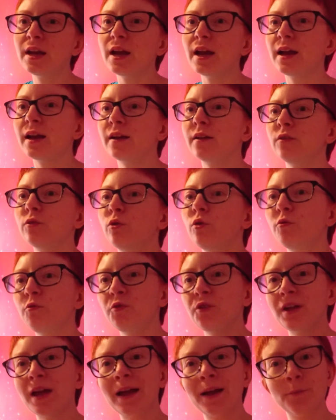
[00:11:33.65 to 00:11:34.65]
And
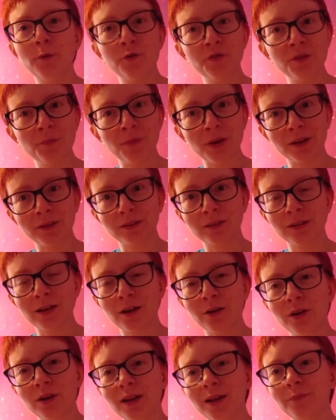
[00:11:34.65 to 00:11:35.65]
hopefully I'm on the mend now
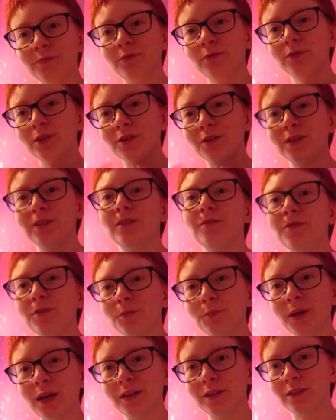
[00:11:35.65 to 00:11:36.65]
and I'm starting to feel
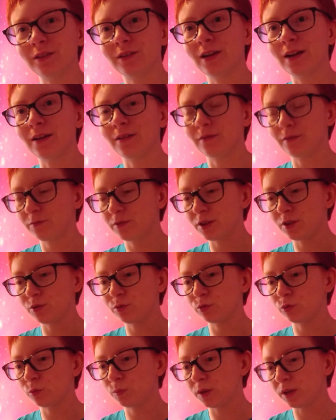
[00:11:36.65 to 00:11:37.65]
better and
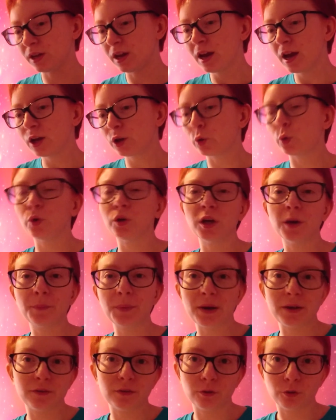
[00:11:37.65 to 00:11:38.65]
videos will be going up
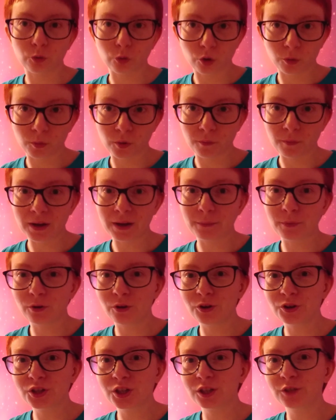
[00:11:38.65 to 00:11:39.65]
as normal. My
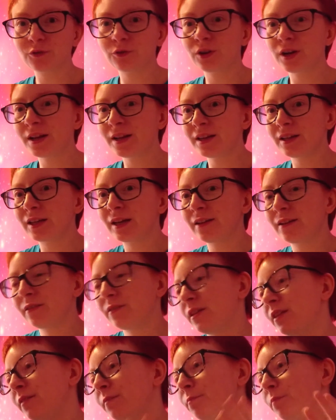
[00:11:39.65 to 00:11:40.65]
apologies for any kind of
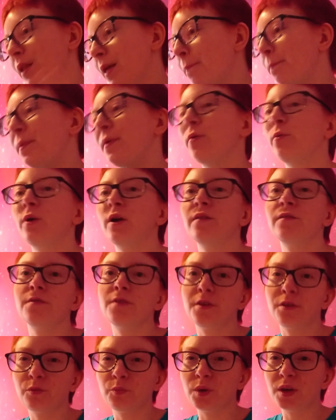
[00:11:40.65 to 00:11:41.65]
like blip or whatever
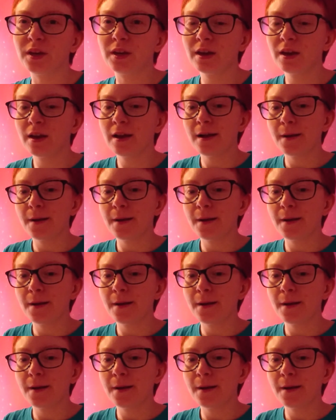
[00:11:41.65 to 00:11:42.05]
this week.